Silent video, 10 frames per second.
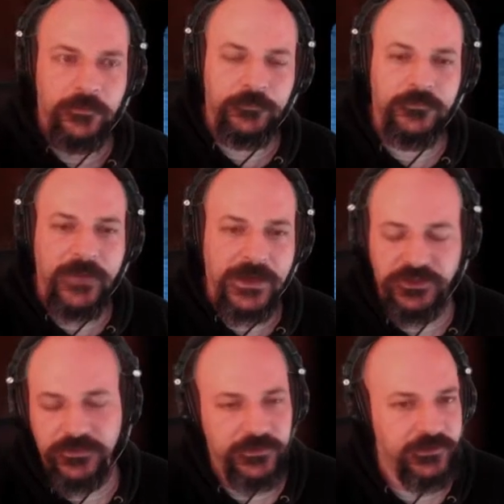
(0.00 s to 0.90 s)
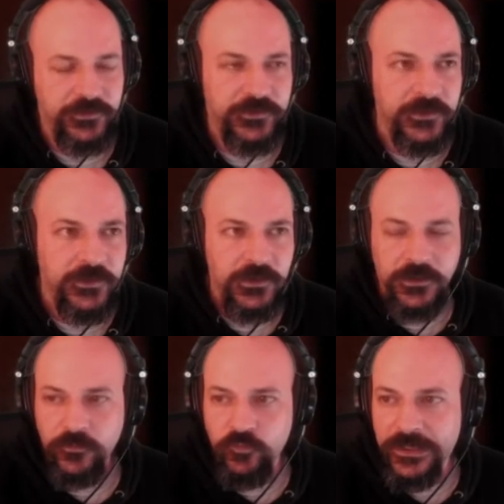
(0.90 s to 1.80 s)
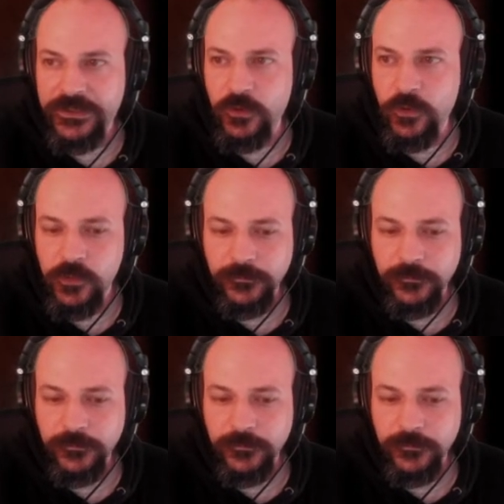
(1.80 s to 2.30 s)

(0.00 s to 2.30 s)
factions are just really cool.